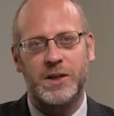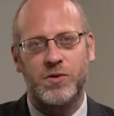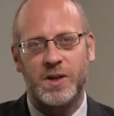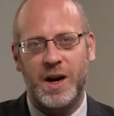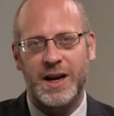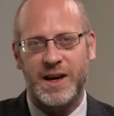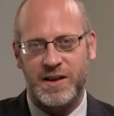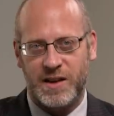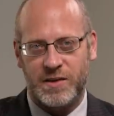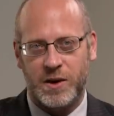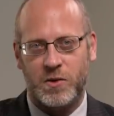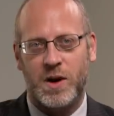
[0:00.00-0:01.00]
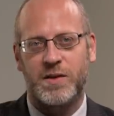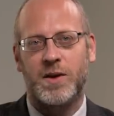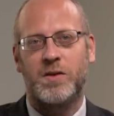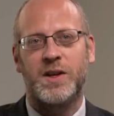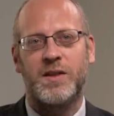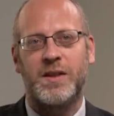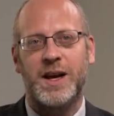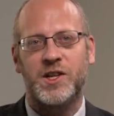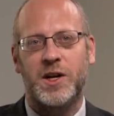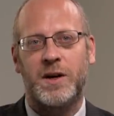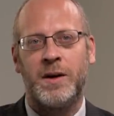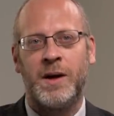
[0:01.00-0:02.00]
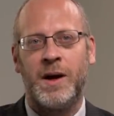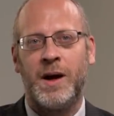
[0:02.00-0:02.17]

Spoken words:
They do not exist across Southeast Asia.